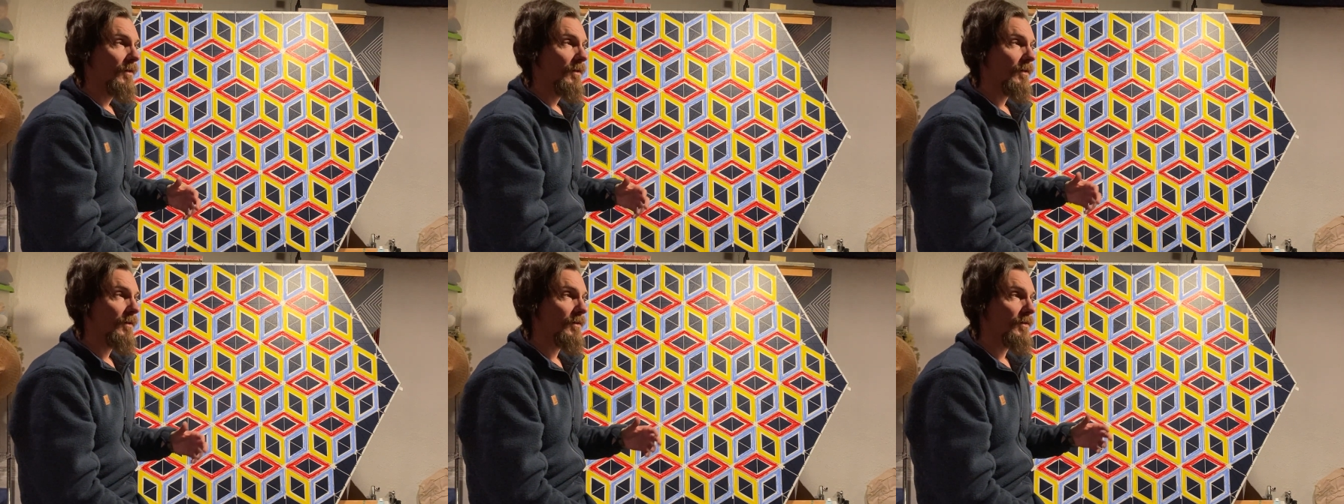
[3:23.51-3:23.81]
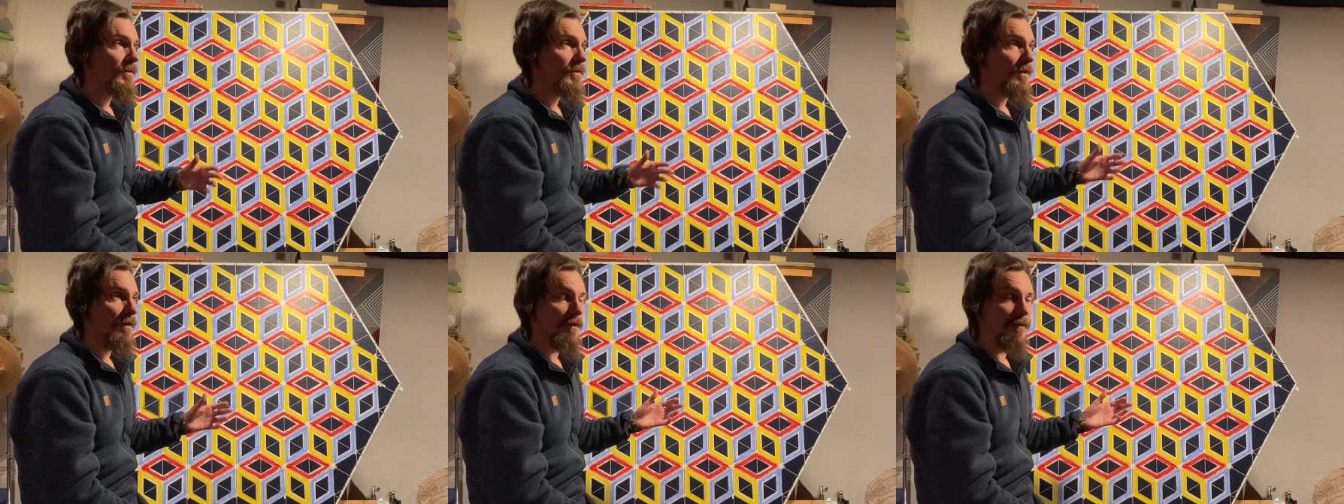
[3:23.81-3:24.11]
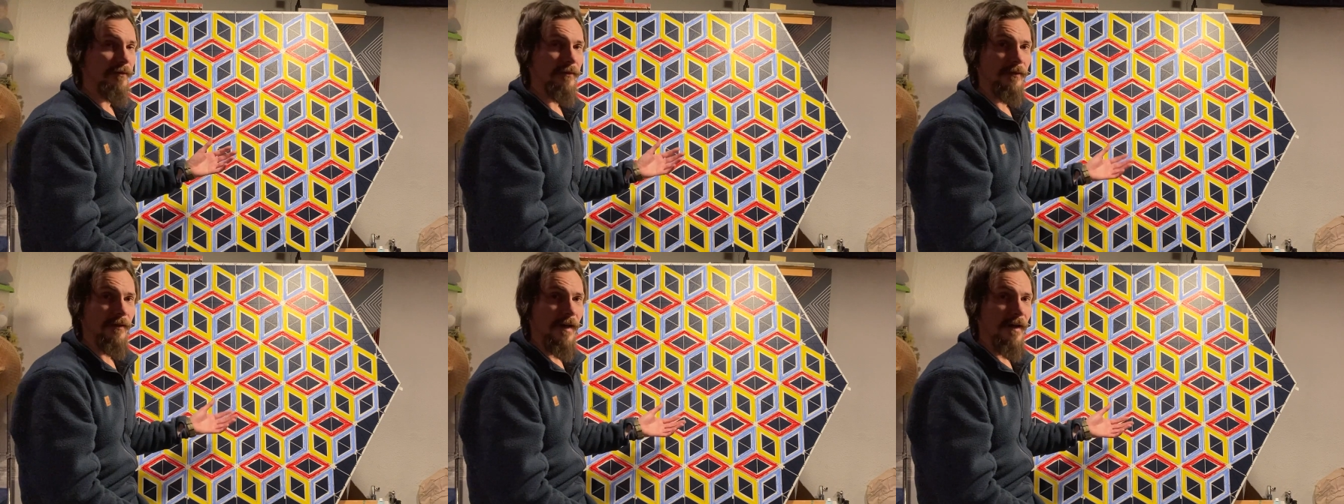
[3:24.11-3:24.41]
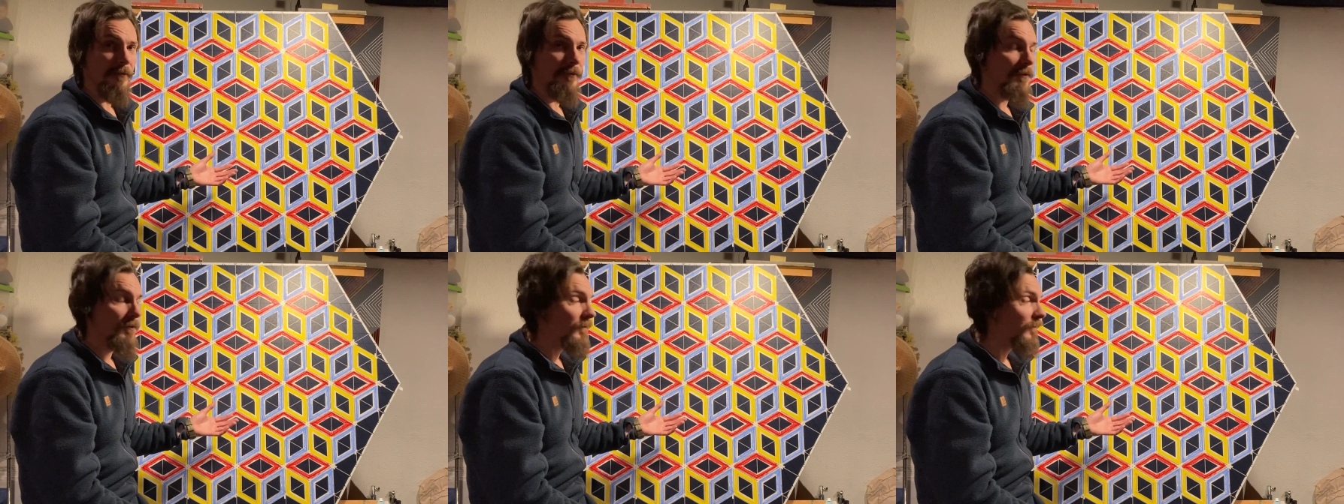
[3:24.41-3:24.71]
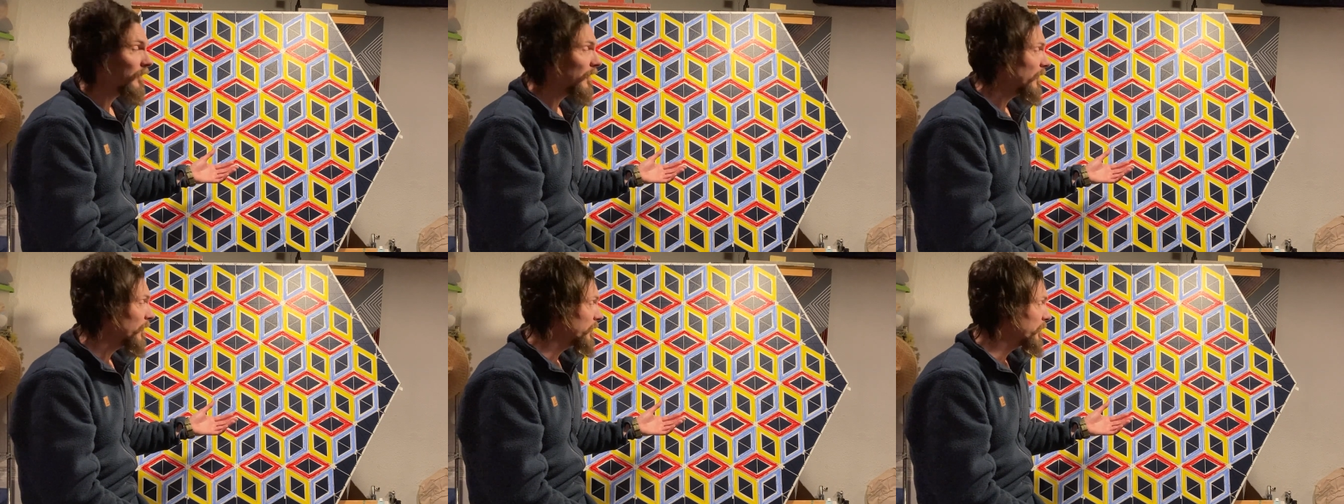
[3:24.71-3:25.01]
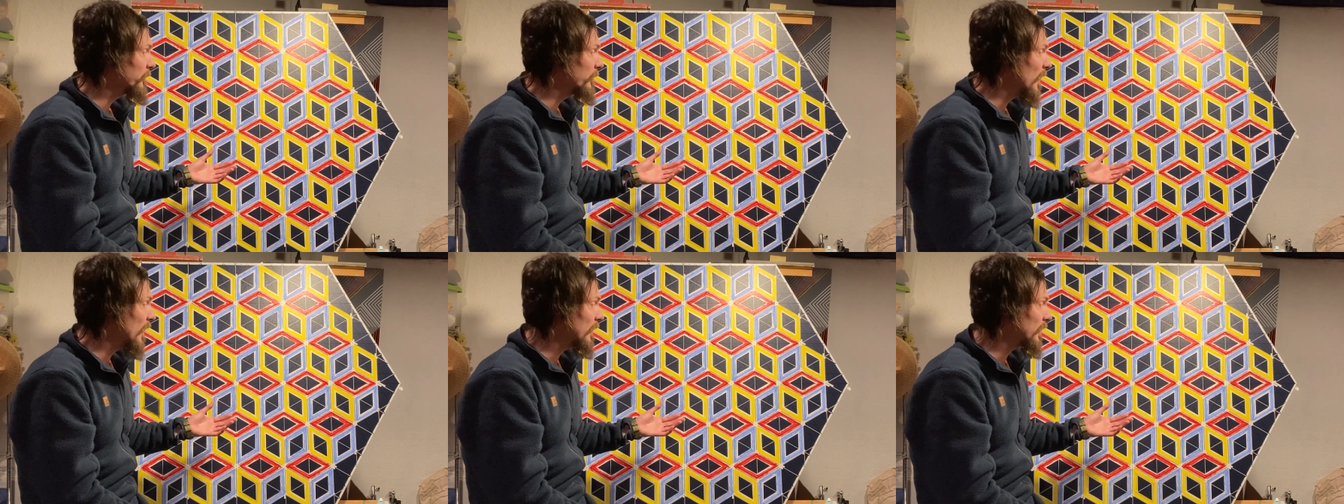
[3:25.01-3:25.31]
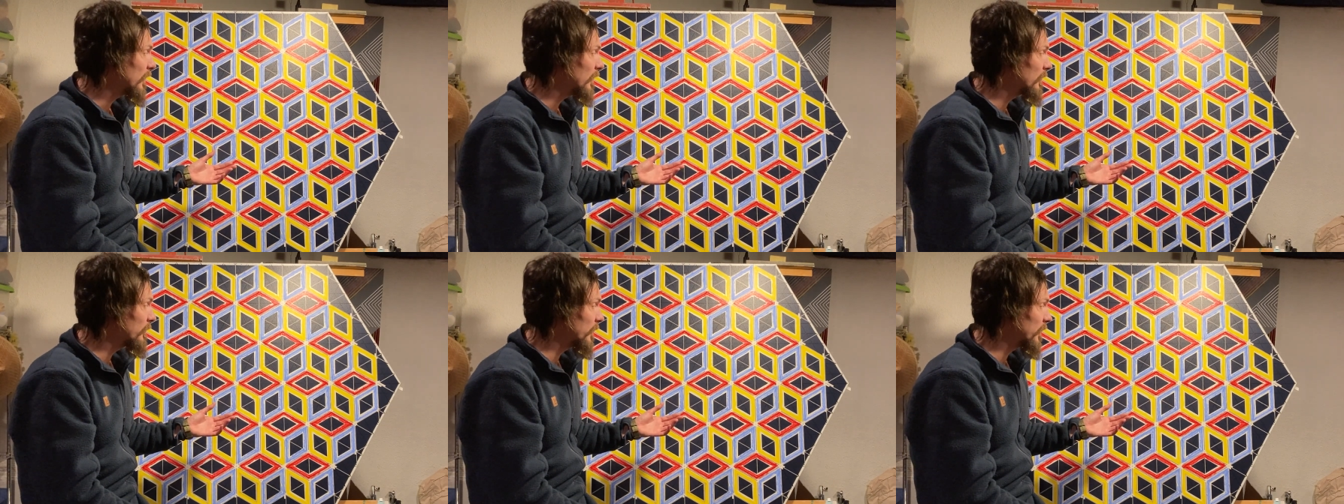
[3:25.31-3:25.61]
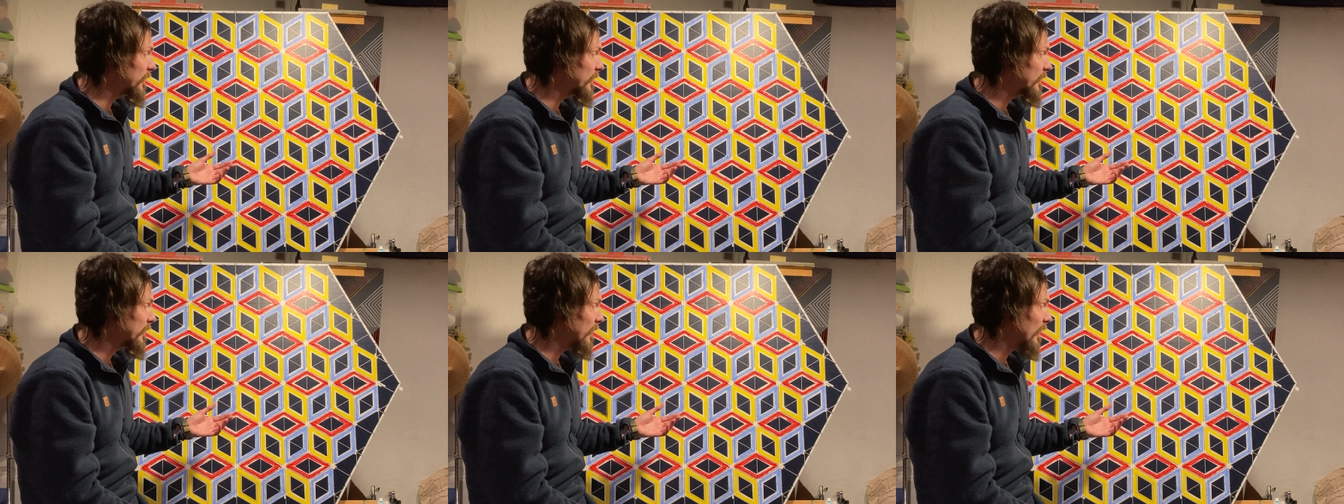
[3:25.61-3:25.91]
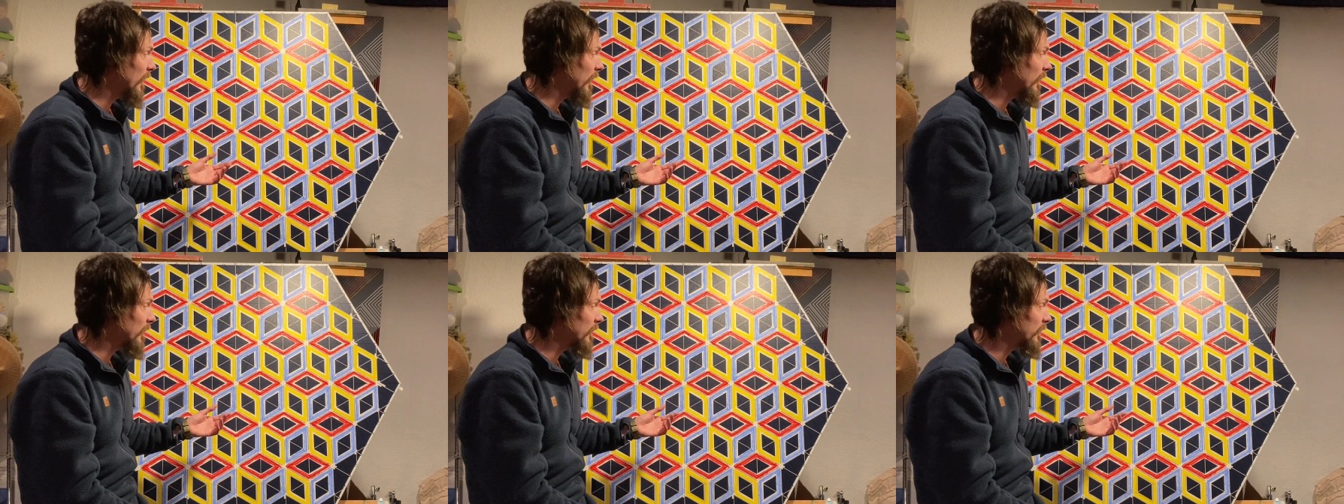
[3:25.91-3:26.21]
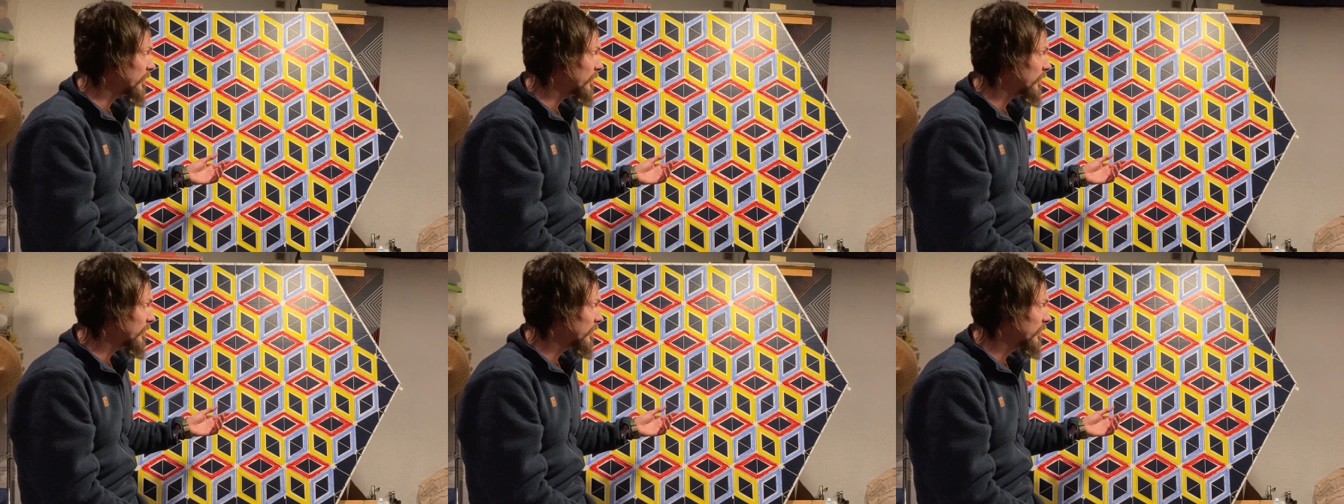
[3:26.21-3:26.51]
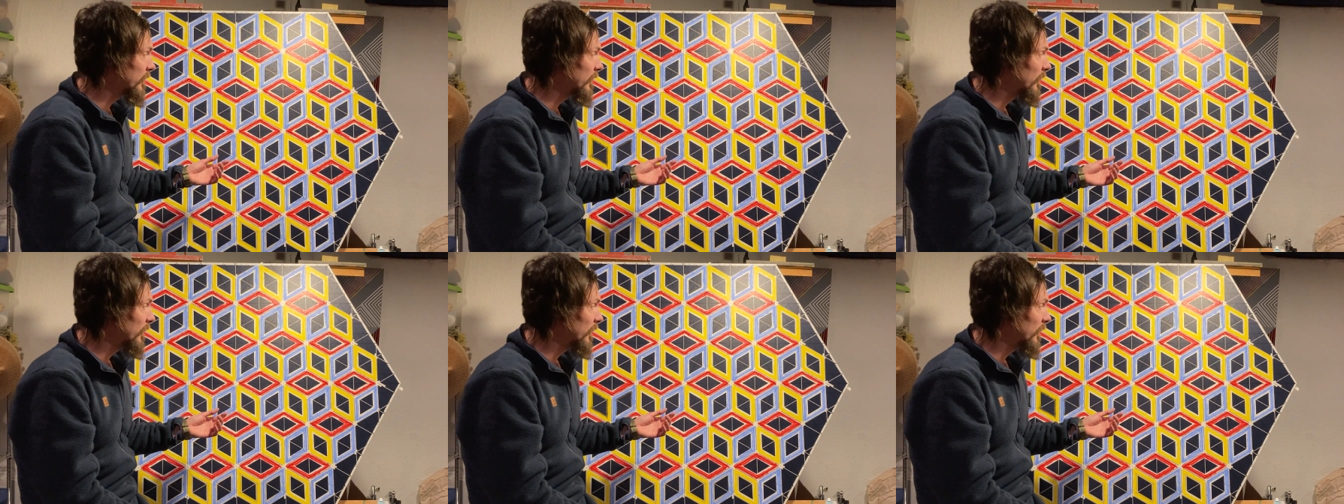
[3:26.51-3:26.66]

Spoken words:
a certain level of making mistakes.